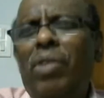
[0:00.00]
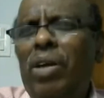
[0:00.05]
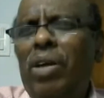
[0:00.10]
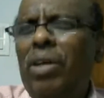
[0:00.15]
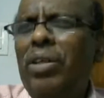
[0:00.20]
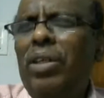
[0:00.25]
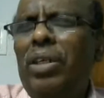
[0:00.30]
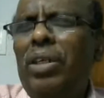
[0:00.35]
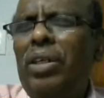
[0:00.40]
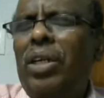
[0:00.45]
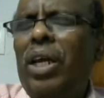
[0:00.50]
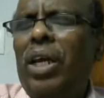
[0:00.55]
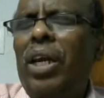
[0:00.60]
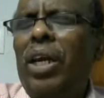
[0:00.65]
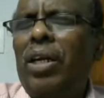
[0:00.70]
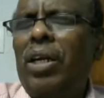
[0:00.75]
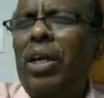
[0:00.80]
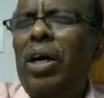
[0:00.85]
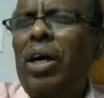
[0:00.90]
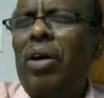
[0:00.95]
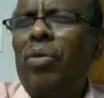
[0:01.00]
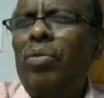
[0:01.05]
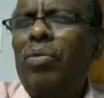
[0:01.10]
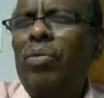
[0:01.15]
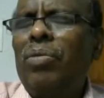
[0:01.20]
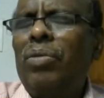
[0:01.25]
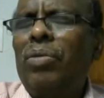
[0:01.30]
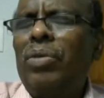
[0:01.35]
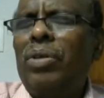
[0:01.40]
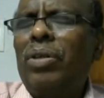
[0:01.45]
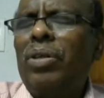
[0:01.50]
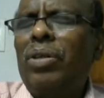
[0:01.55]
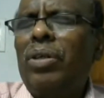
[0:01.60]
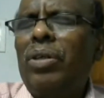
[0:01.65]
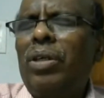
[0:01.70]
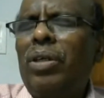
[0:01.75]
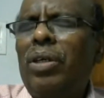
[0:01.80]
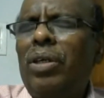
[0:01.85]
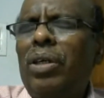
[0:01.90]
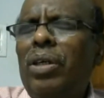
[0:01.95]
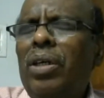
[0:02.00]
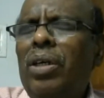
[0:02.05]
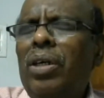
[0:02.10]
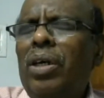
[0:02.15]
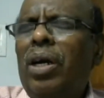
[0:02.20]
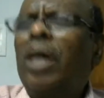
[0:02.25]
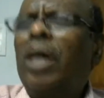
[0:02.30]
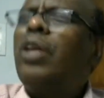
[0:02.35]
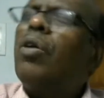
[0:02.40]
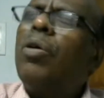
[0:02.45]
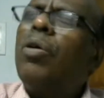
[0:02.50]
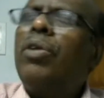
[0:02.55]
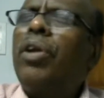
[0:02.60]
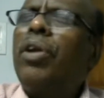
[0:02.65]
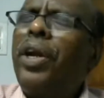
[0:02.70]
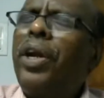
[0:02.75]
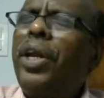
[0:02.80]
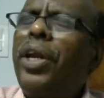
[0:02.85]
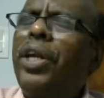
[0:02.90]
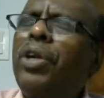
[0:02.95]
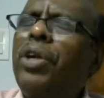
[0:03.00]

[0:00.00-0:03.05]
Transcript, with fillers: learned till now and not ready